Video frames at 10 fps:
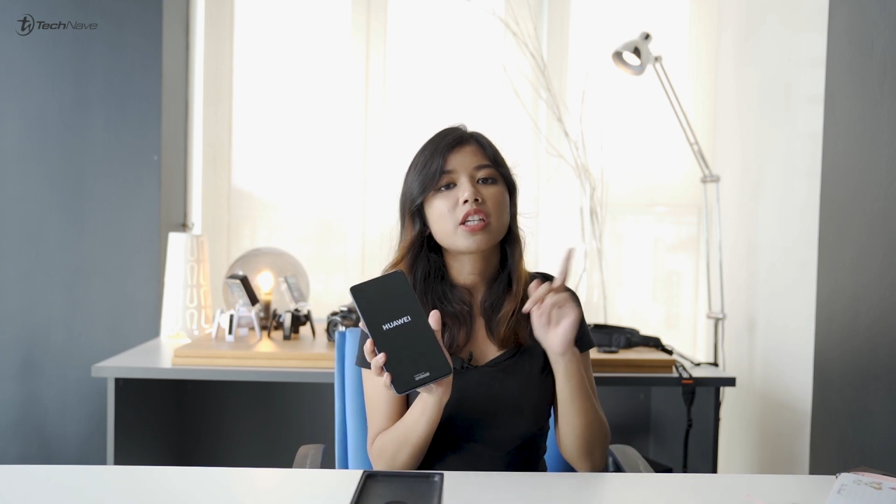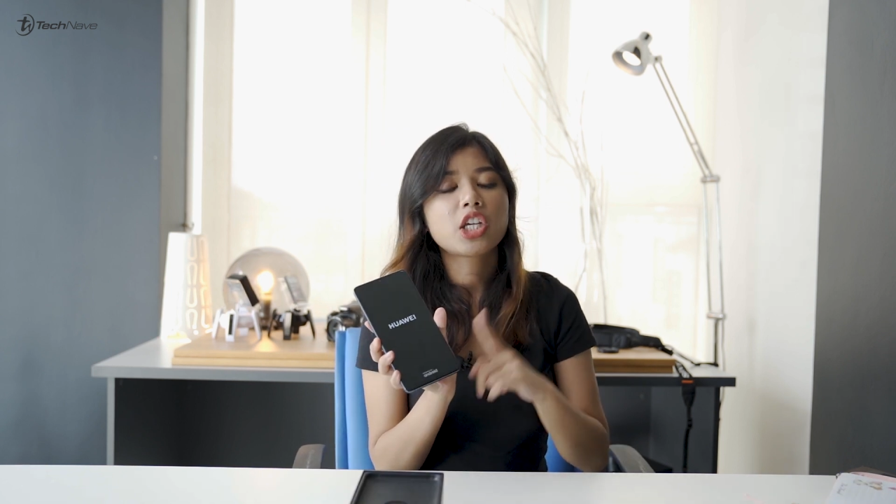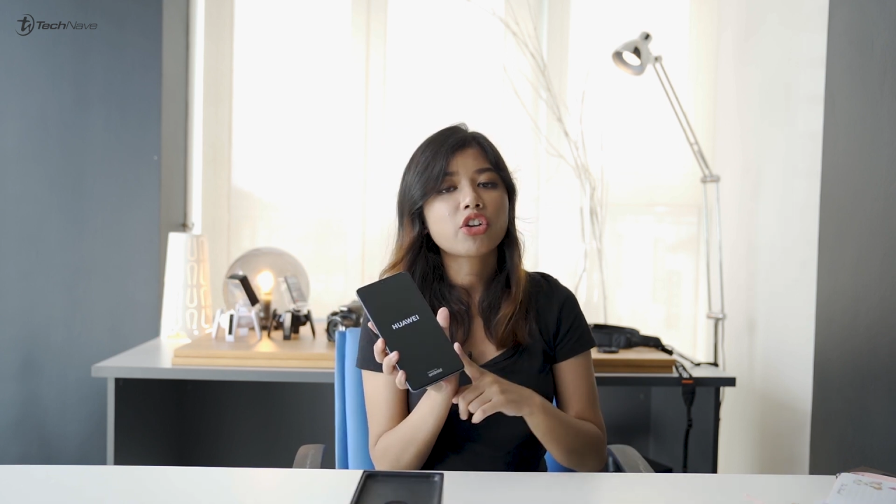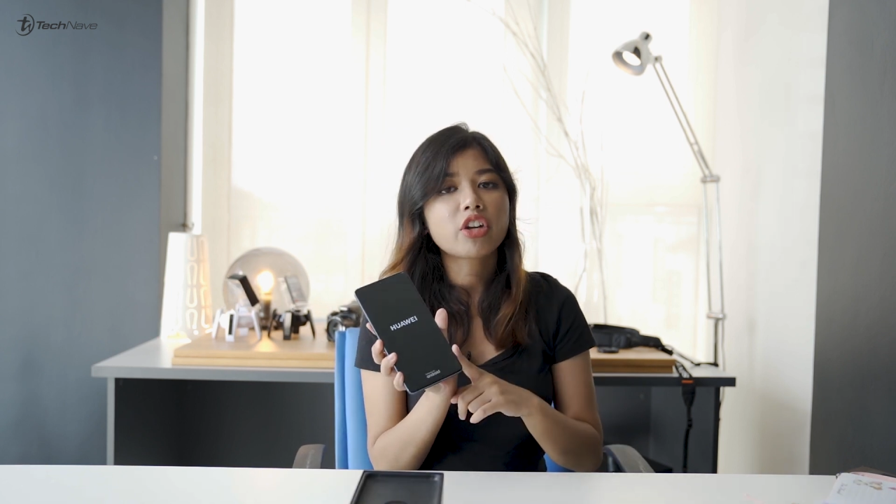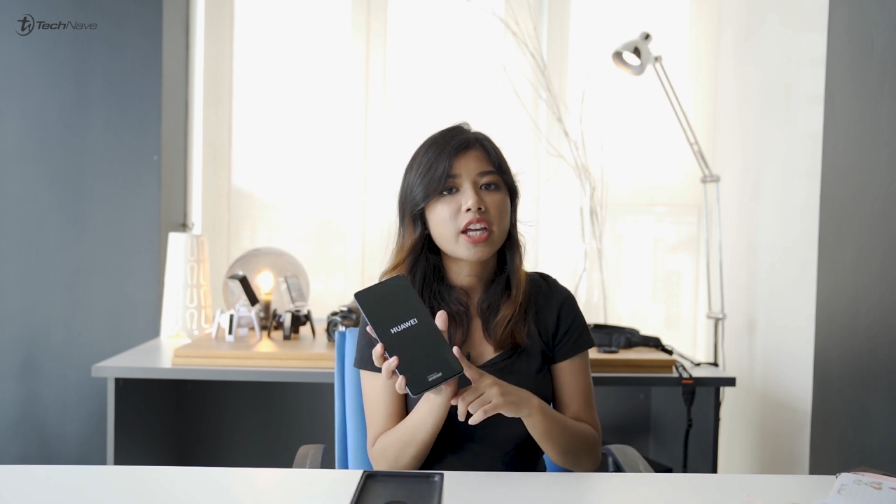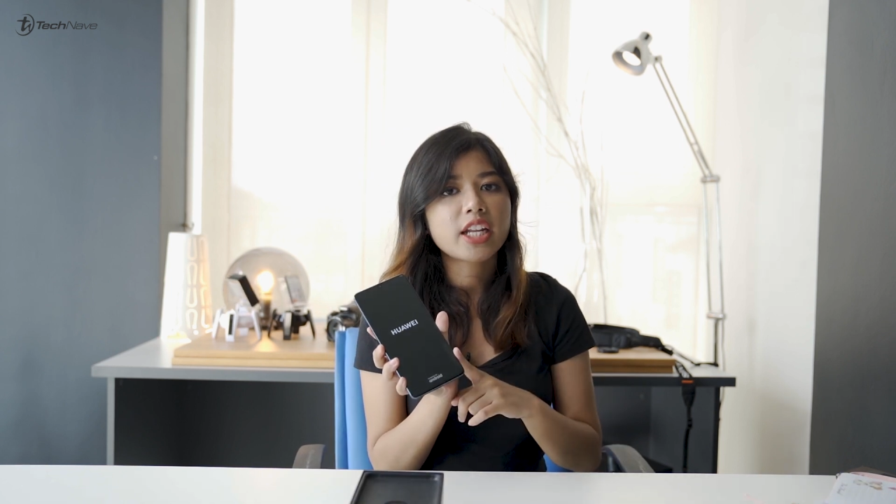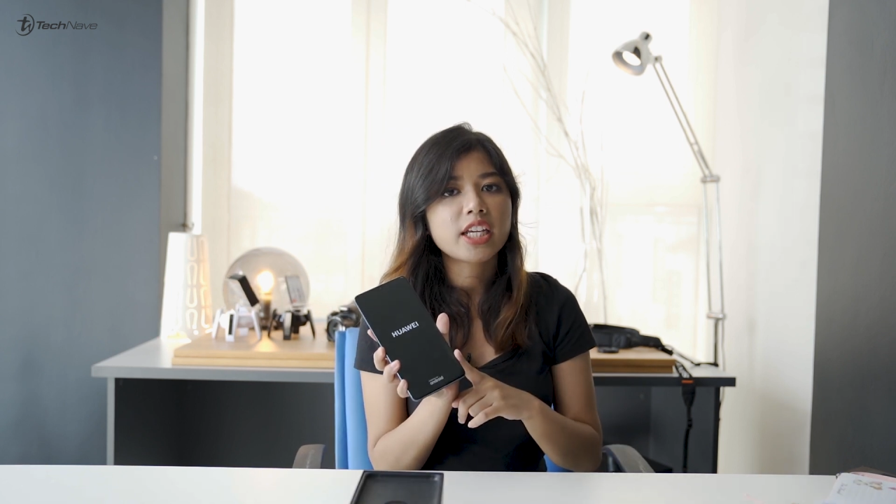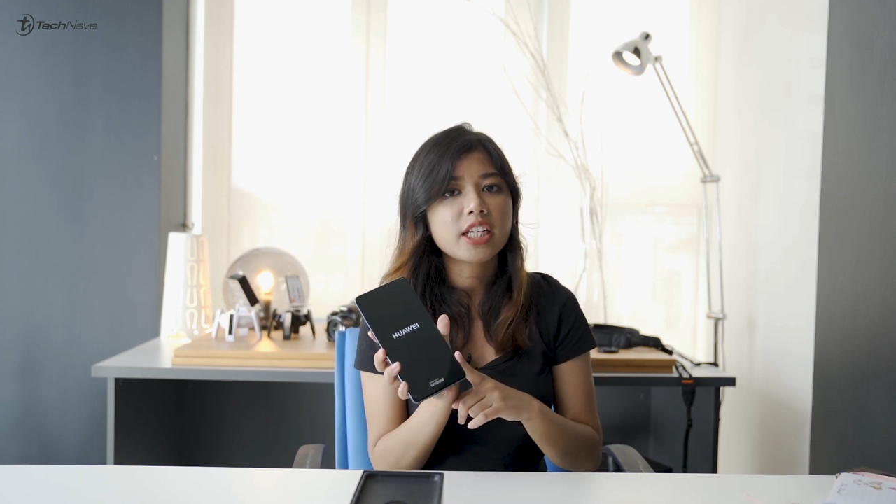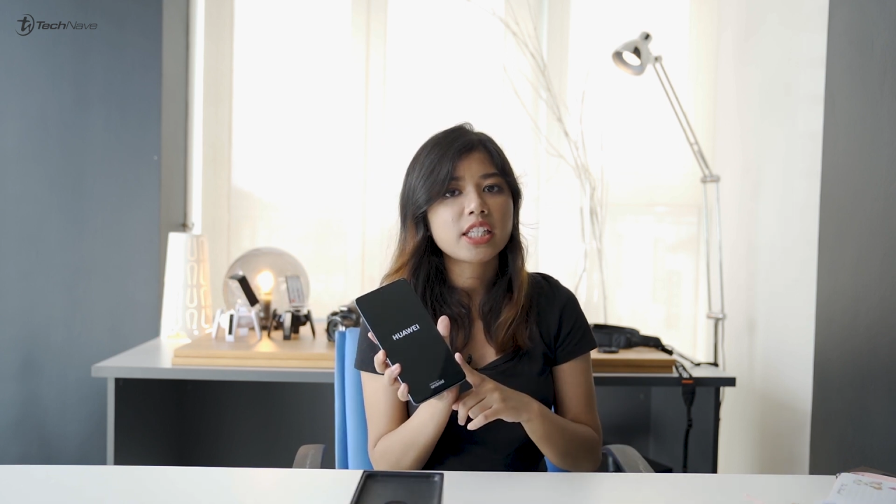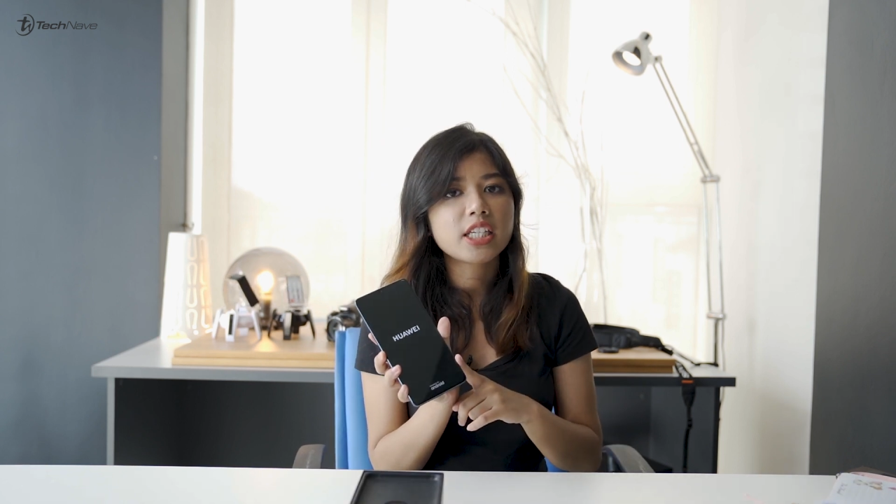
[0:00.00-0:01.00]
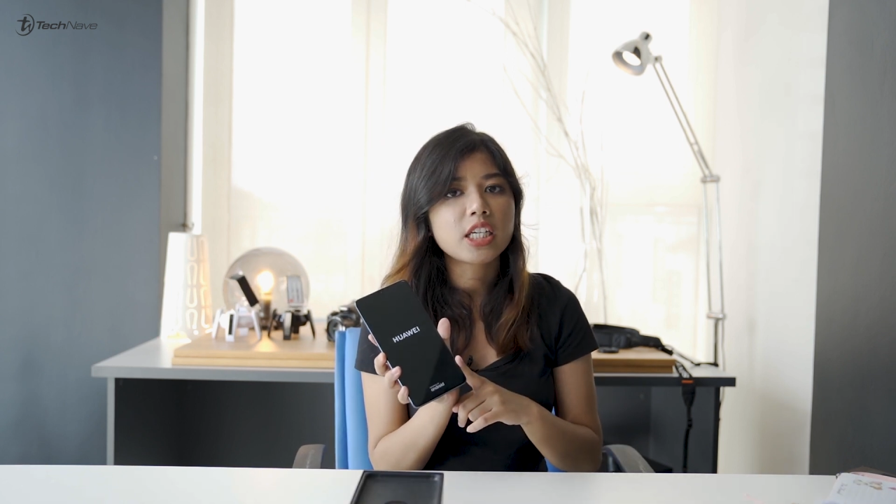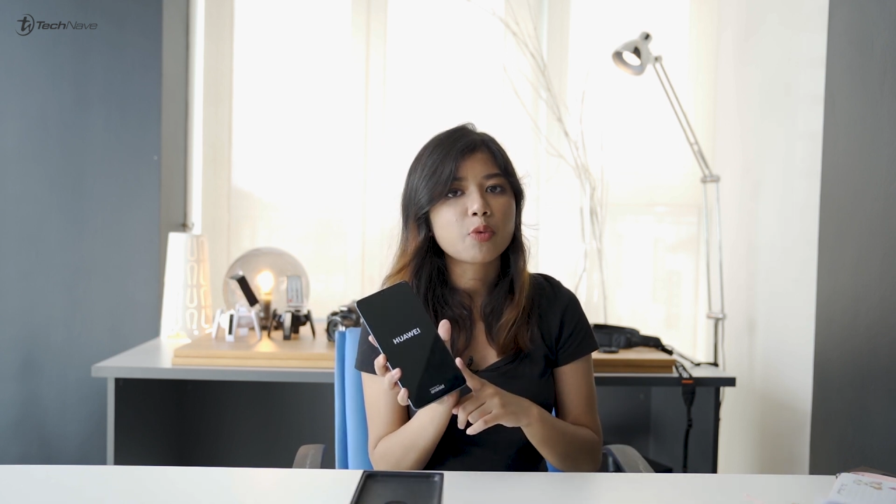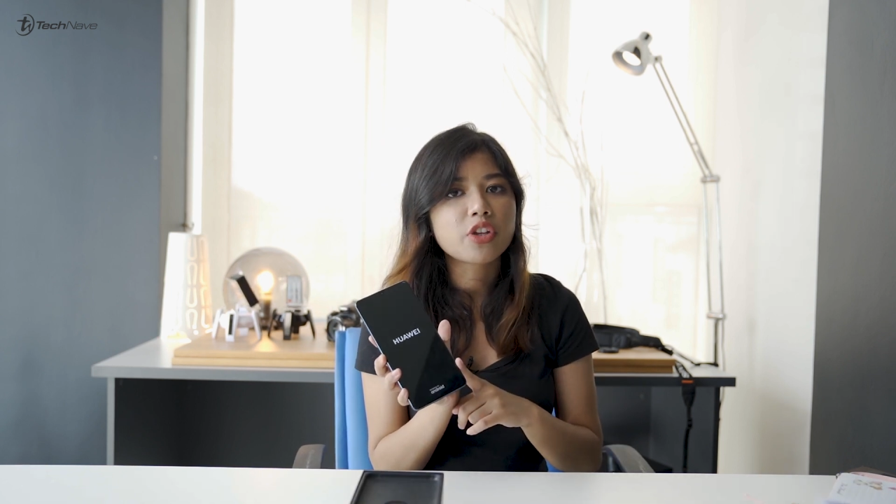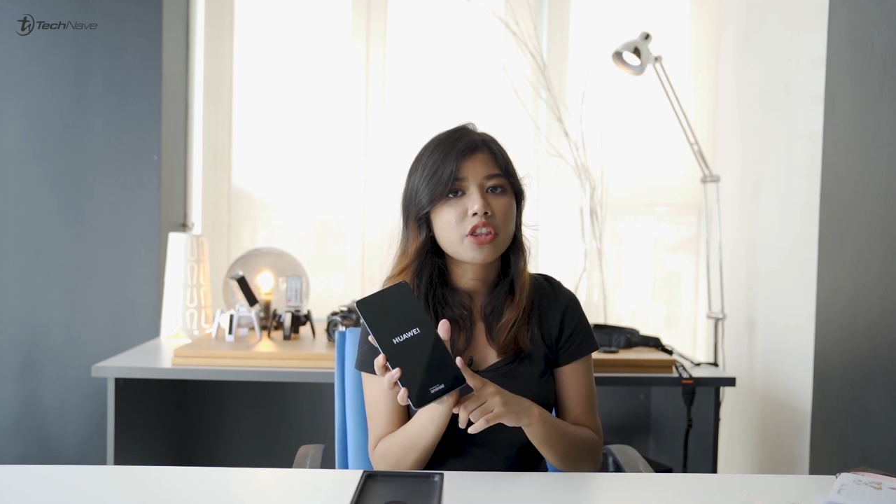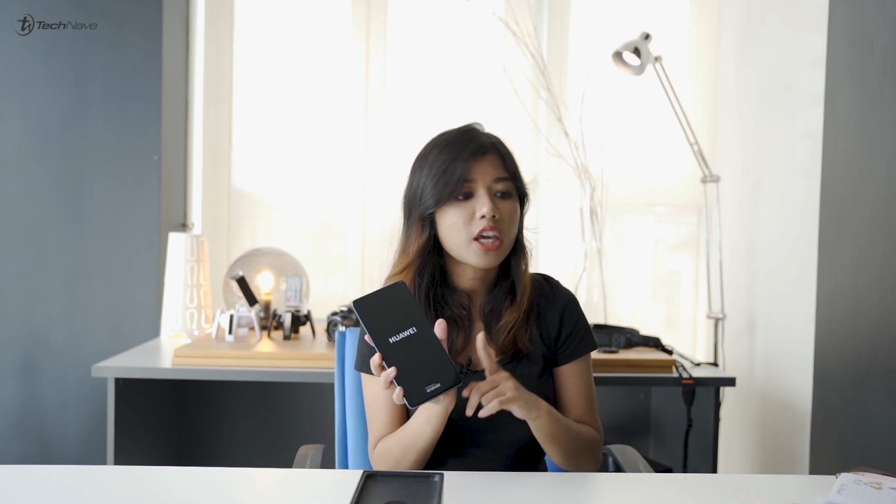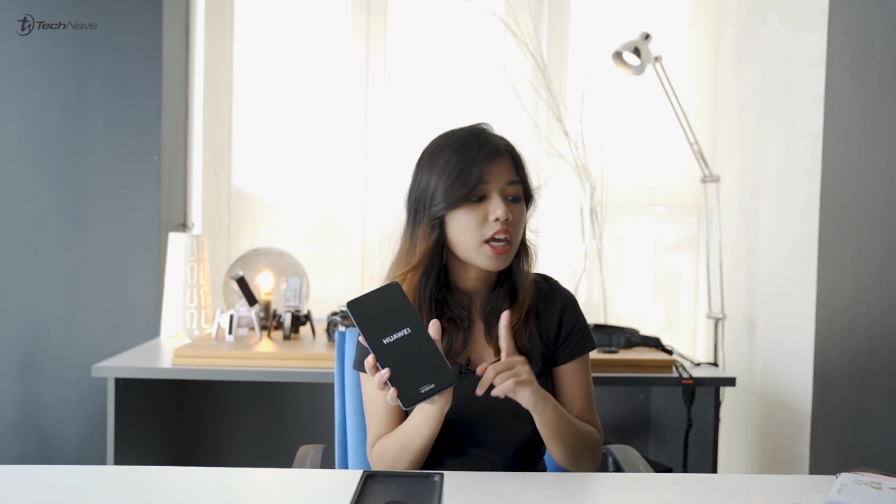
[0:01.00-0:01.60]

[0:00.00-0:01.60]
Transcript: the Kirin 980 with